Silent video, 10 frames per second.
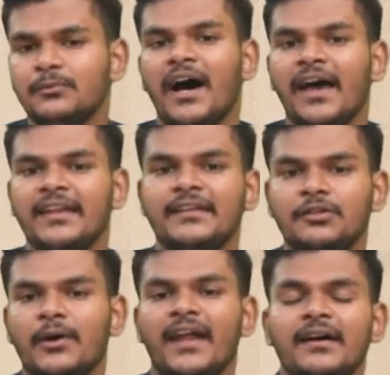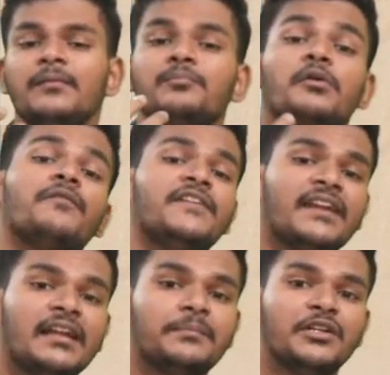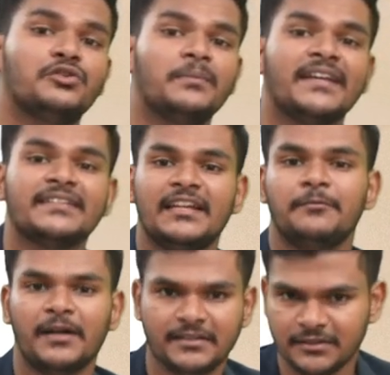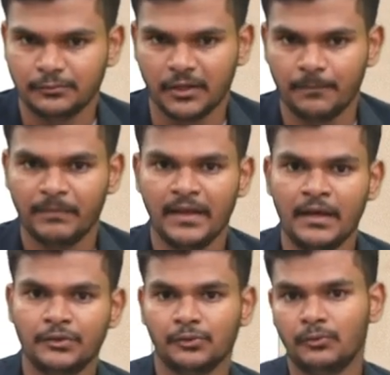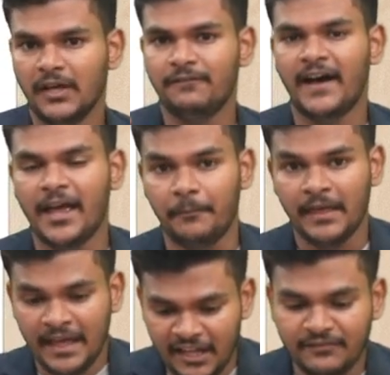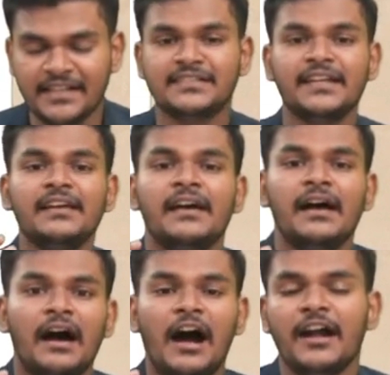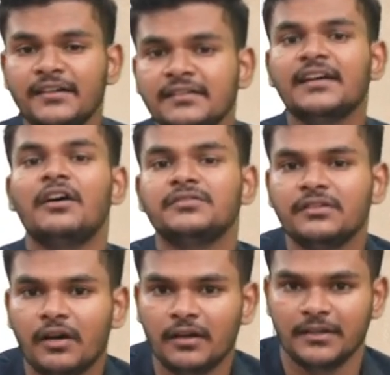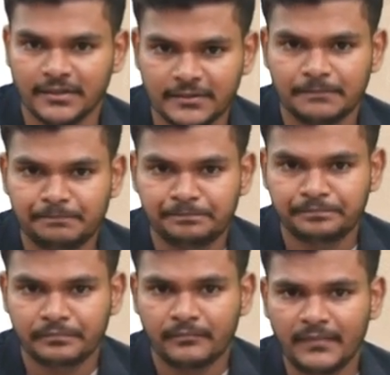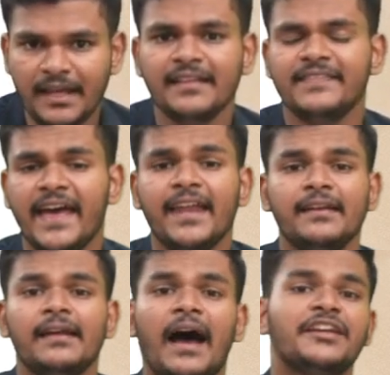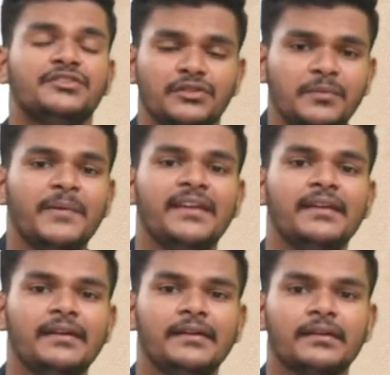I need to add a profit element to my selling price as well. So if I'm investing $100,000, then I should be